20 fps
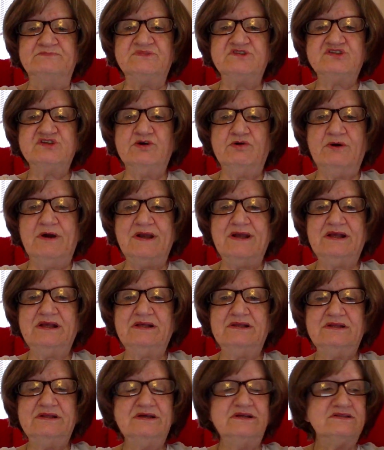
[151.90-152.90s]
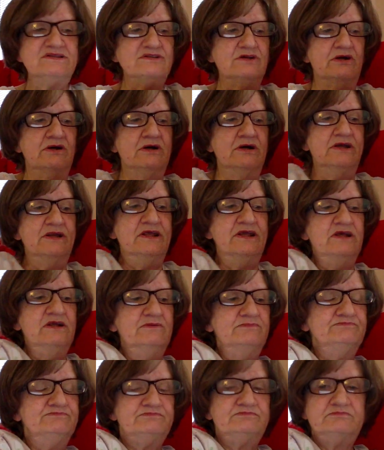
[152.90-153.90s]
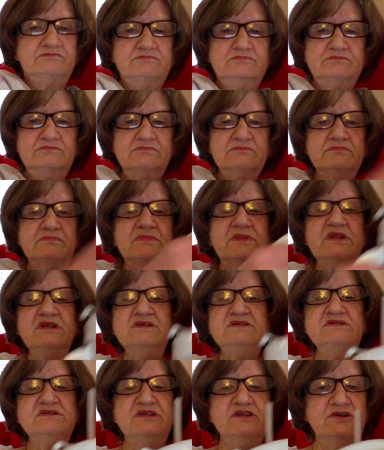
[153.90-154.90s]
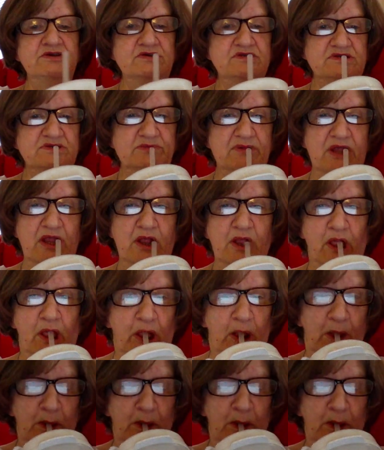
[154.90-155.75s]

So I clicked on it. Excuse me.